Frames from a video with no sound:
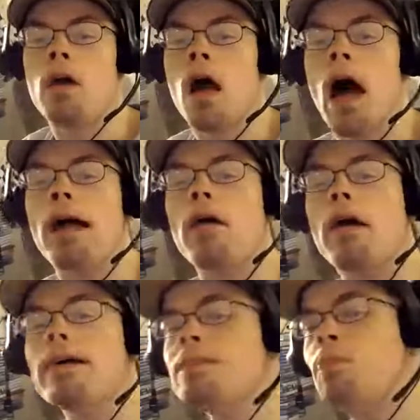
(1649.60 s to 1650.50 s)

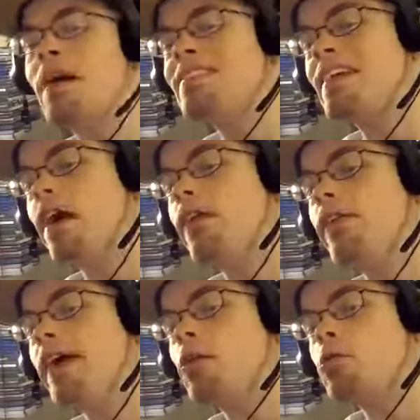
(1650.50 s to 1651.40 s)
Especially
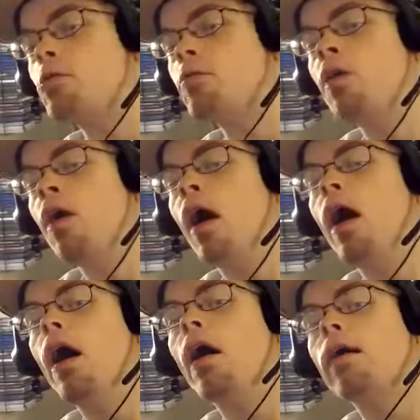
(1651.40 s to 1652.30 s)
Undertaker's
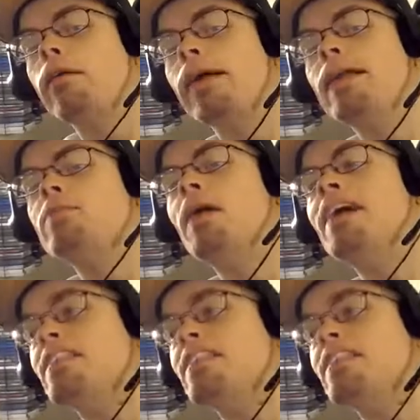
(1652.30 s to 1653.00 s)
Greatest Matches. I